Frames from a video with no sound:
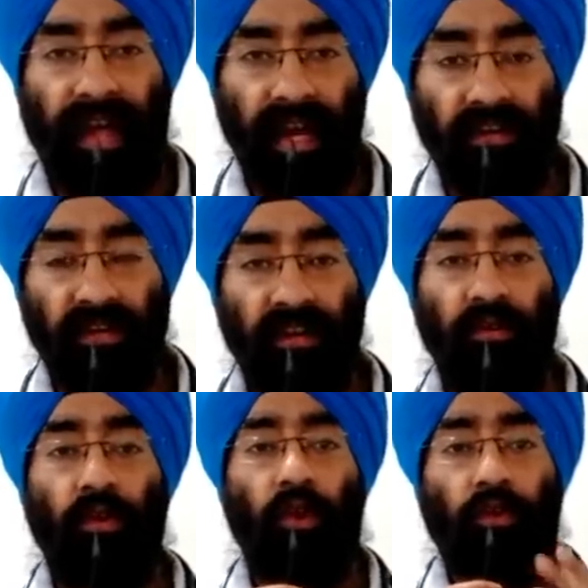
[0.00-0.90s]
cancer
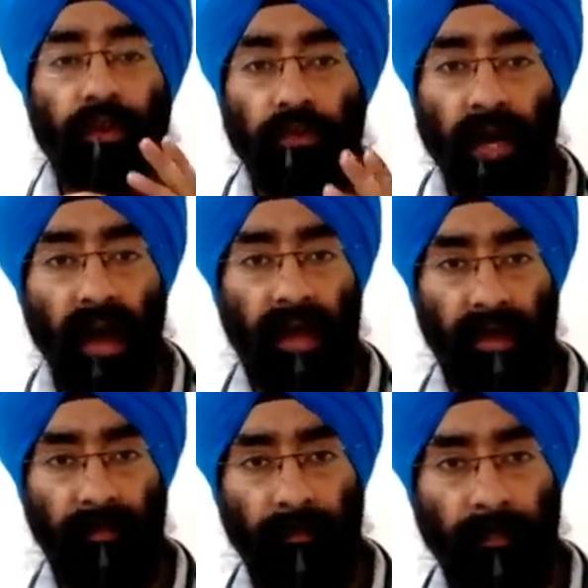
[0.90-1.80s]
you're not going to die
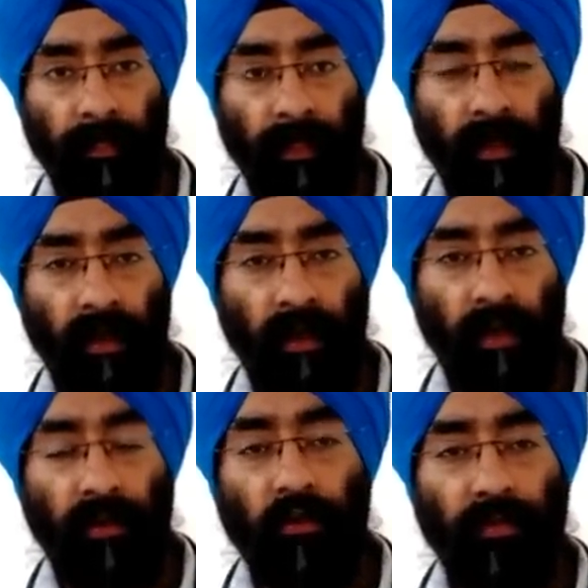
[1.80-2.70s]

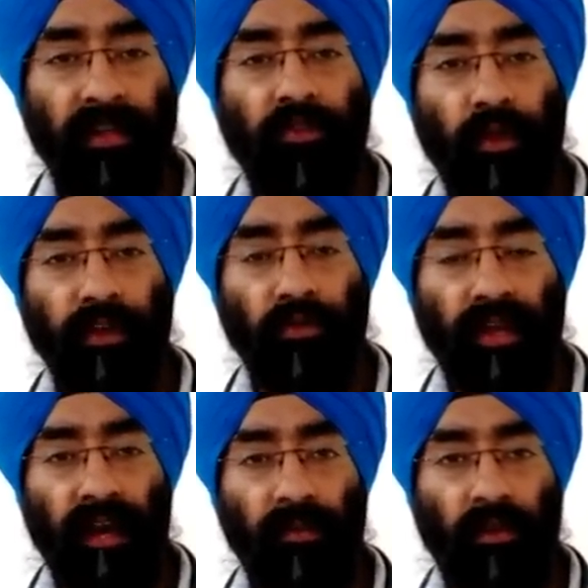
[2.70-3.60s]
Nobody is going to
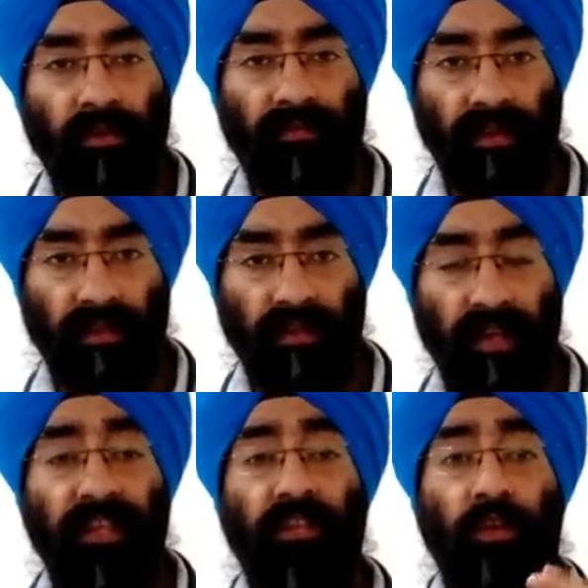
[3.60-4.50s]
die because of this.
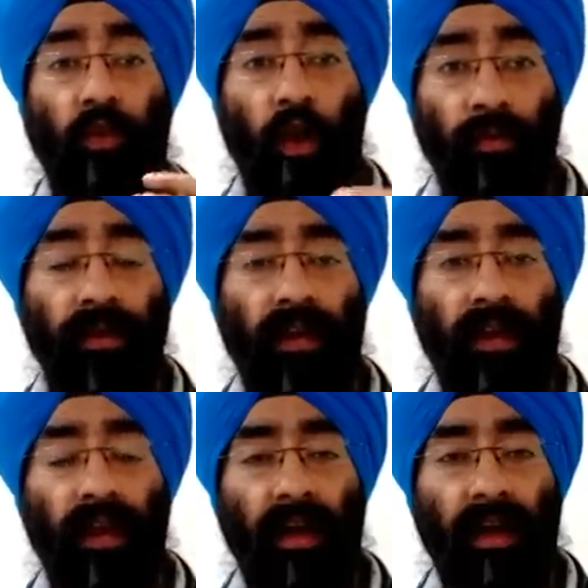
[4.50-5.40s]
It's normal
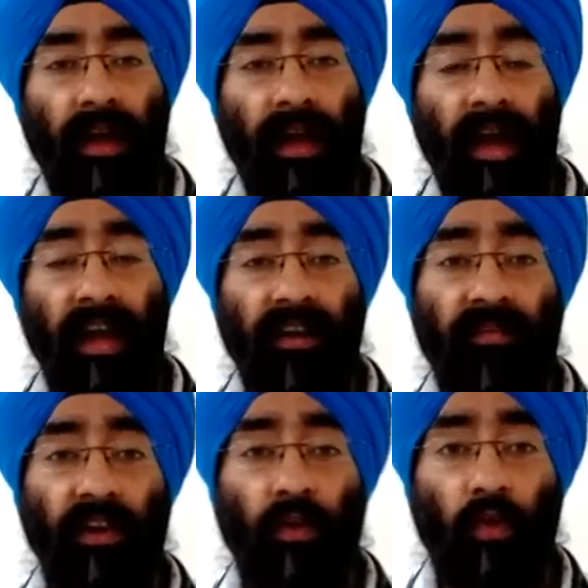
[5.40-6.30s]
and it
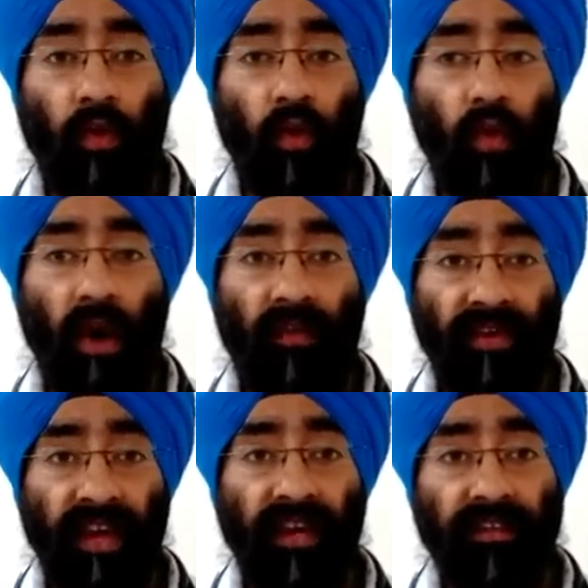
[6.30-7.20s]
will go
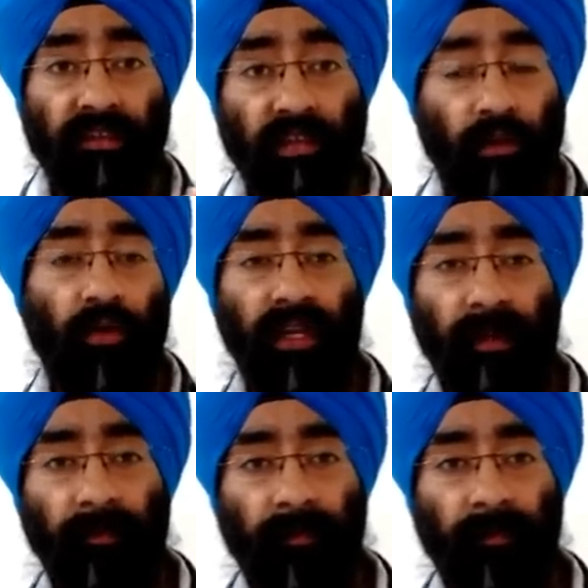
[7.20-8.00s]
away slowly.